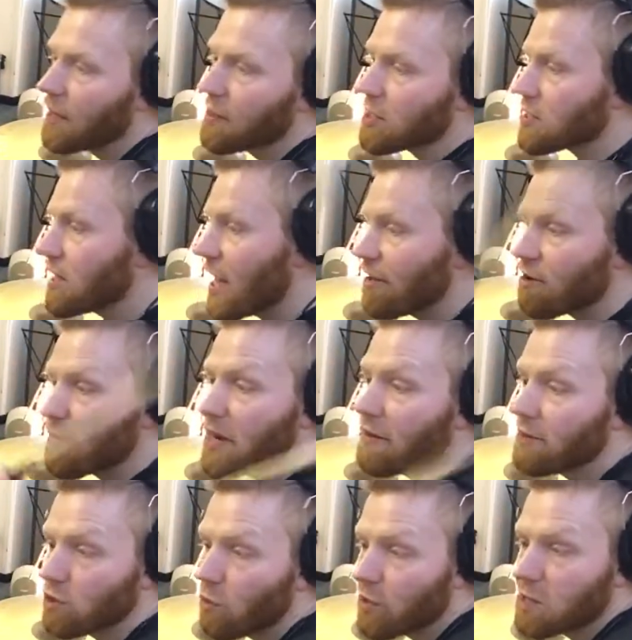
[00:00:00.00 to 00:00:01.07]
The snare drum
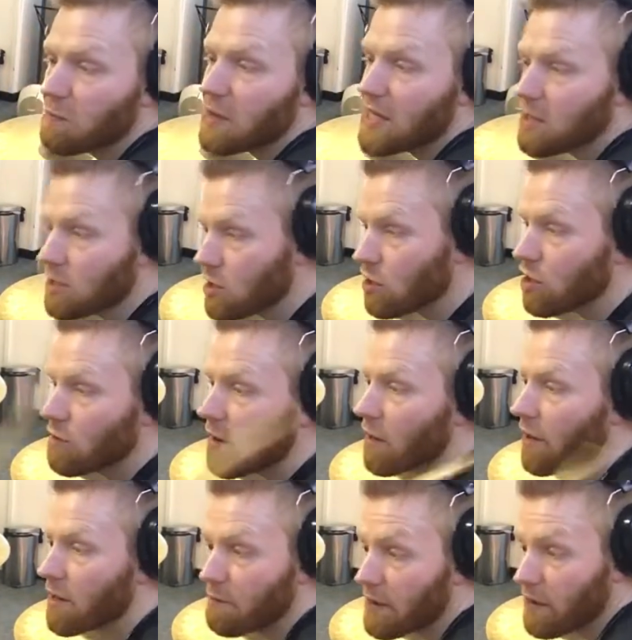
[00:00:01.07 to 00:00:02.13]
here is always beat 2, by
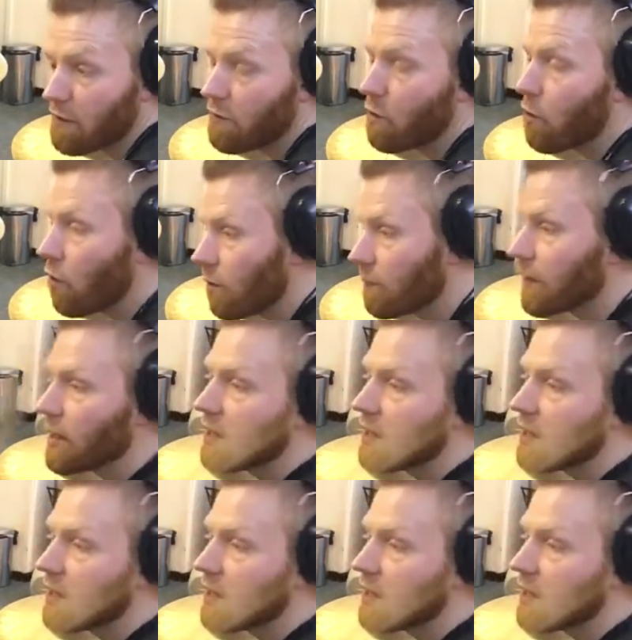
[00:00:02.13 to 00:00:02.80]
the way, and beat 4.